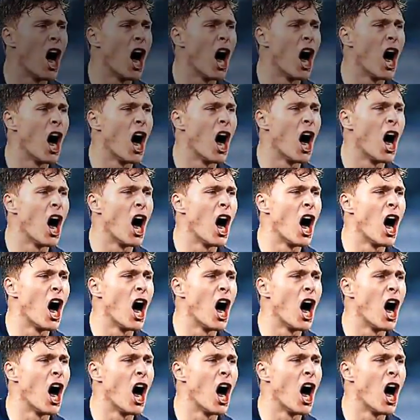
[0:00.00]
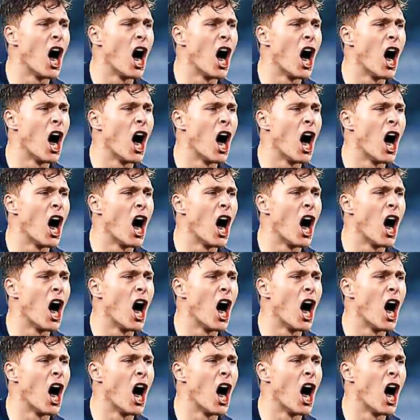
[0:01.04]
(no one is talking)